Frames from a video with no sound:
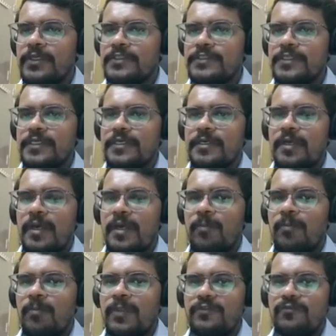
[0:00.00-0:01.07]
PSA,
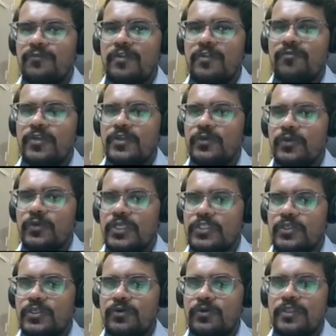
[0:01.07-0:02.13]
please feel free to
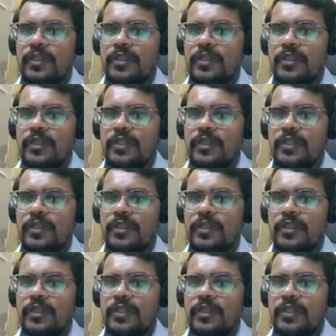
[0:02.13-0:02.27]
reach out to